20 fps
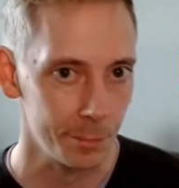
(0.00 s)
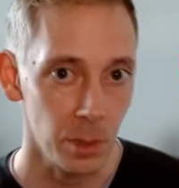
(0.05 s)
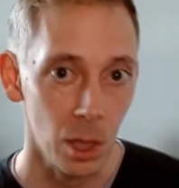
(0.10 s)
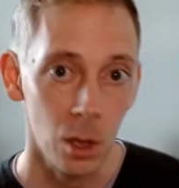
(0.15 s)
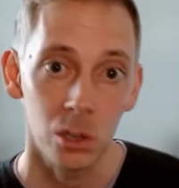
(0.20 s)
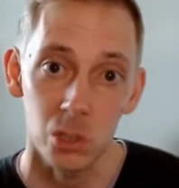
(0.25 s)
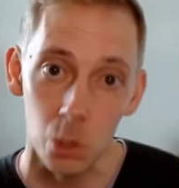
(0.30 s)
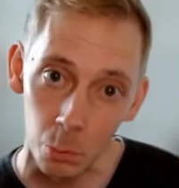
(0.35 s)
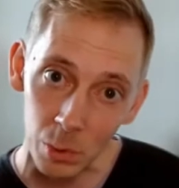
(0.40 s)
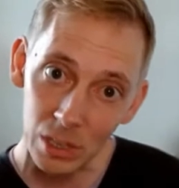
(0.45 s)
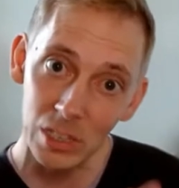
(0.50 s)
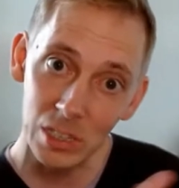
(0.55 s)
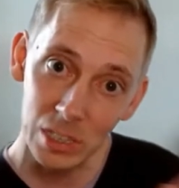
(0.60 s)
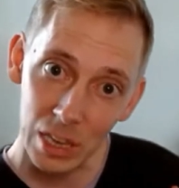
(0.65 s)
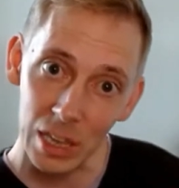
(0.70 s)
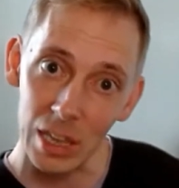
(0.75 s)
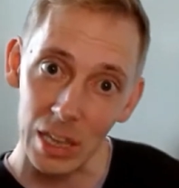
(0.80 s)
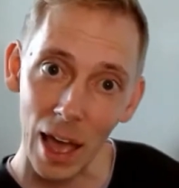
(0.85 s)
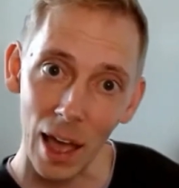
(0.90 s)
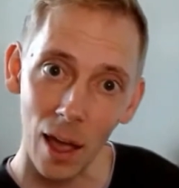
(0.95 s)
So we
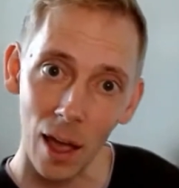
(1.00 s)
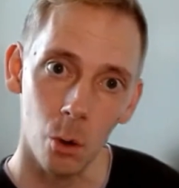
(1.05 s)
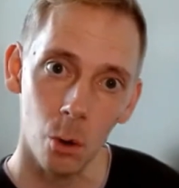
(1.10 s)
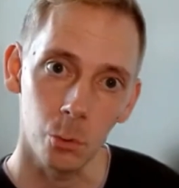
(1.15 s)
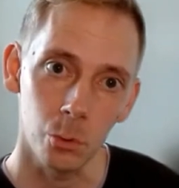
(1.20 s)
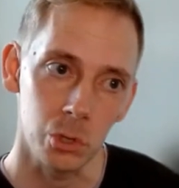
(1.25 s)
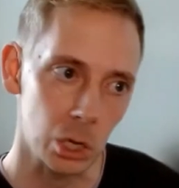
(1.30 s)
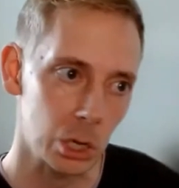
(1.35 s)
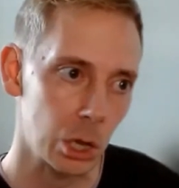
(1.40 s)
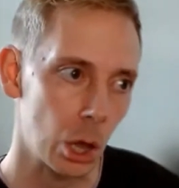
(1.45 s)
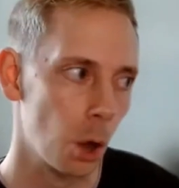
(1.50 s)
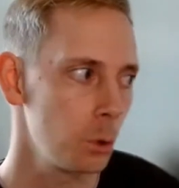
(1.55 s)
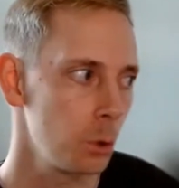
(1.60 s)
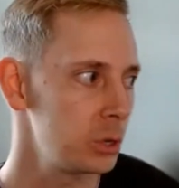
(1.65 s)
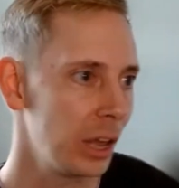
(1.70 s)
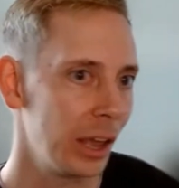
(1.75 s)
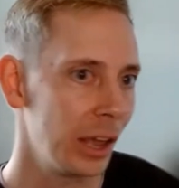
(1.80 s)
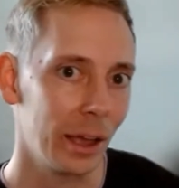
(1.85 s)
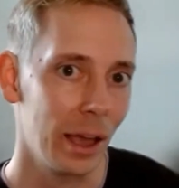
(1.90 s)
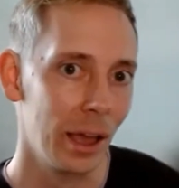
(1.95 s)
see how
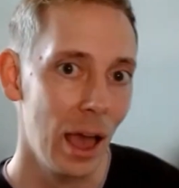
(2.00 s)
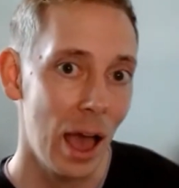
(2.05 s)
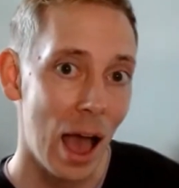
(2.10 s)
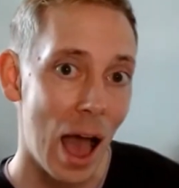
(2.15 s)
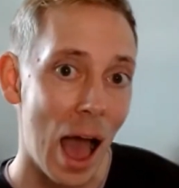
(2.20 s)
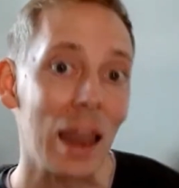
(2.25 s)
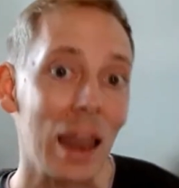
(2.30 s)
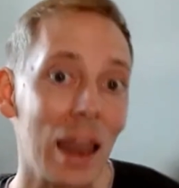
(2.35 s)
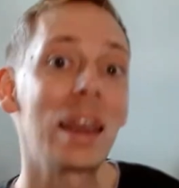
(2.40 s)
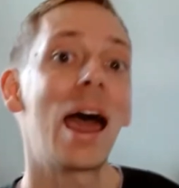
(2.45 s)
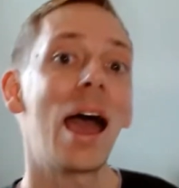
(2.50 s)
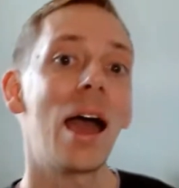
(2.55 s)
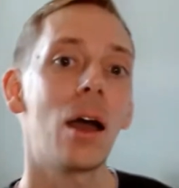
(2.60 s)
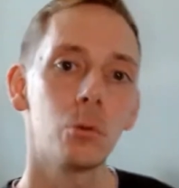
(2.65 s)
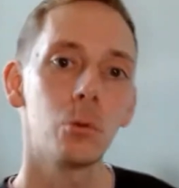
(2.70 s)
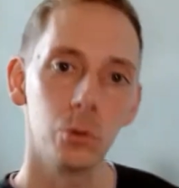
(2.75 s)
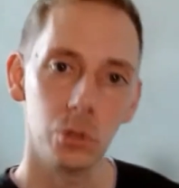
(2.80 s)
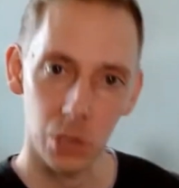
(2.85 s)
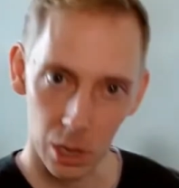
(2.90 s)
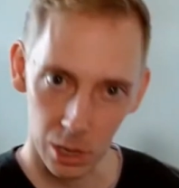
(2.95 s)
decoding
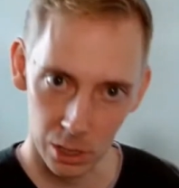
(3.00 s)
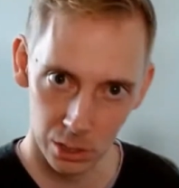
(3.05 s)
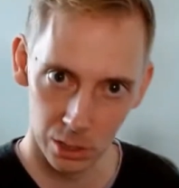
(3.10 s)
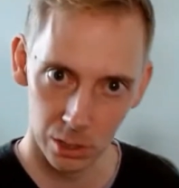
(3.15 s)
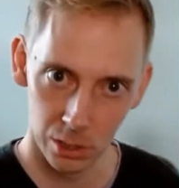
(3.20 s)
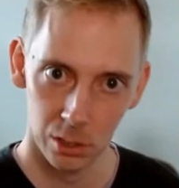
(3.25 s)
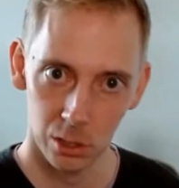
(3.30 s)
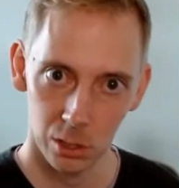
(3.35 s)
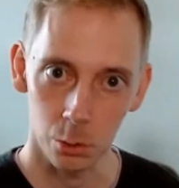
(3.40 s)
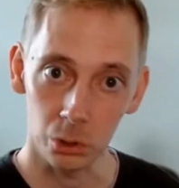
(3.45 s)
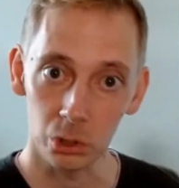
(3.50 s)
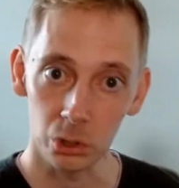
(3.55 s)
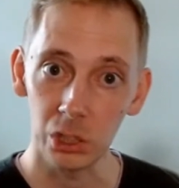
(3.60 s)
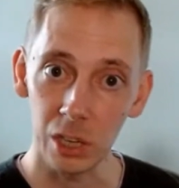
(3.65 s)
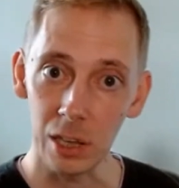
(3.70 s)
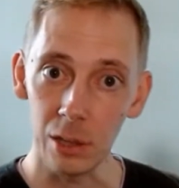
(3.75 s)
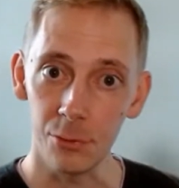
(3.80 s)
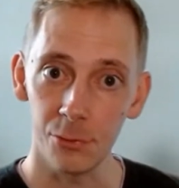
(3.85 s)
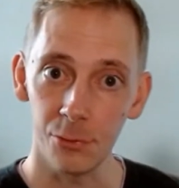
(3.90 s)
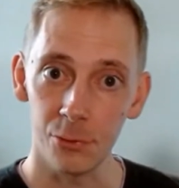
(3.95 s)
allows us to
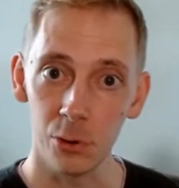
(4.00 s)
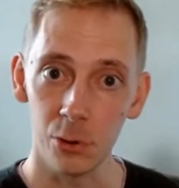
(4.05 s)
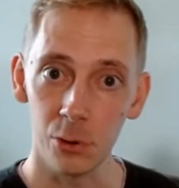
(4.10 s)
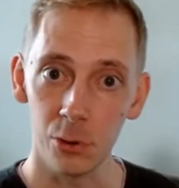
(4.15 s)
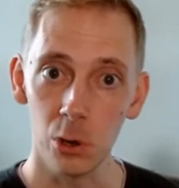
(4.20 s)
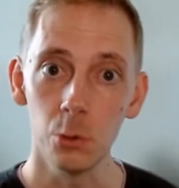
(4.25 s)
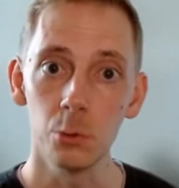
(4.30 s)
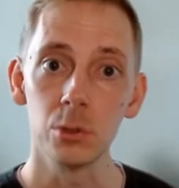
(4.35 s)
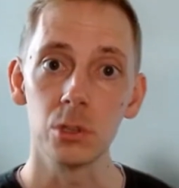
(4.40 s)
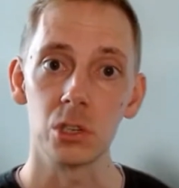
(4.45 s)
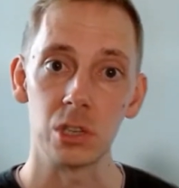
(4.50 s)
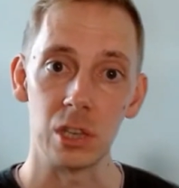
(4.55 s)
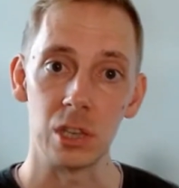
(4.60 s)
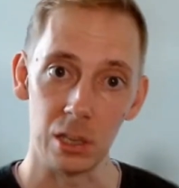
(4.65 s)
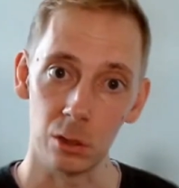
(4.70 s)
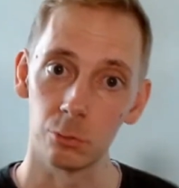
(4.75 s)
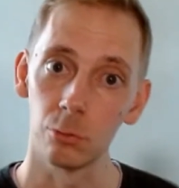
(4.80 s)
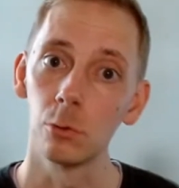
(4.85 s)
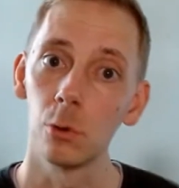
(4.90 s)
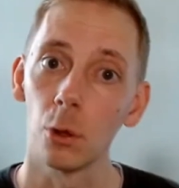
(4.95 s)
achieve fluency
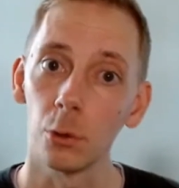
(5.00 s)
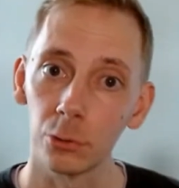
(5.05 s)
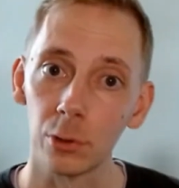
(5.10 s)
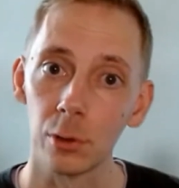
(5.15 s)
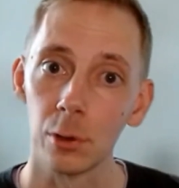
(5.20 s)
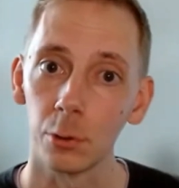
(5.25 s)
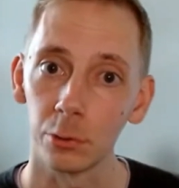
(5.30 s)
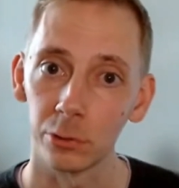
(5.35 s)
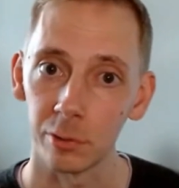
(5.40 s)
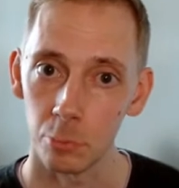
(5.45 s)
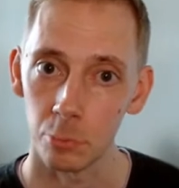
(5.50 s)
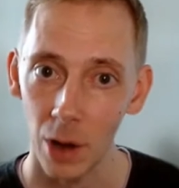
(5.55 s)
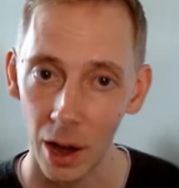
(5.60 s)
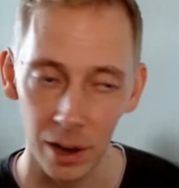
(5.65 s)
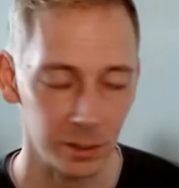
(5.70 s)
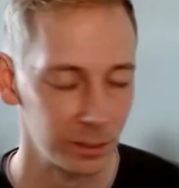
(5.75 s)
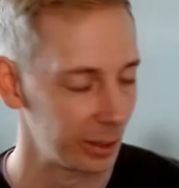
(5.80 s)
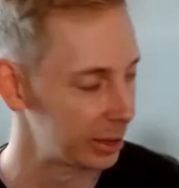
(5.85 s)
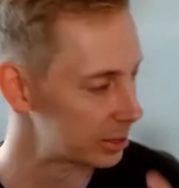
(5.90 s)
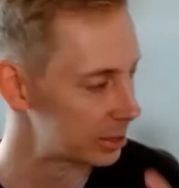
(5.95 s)
through lots and lots of
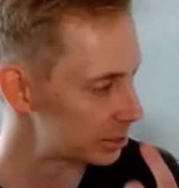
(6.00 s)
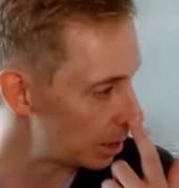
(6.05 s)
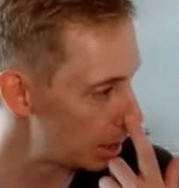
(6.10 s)
practice.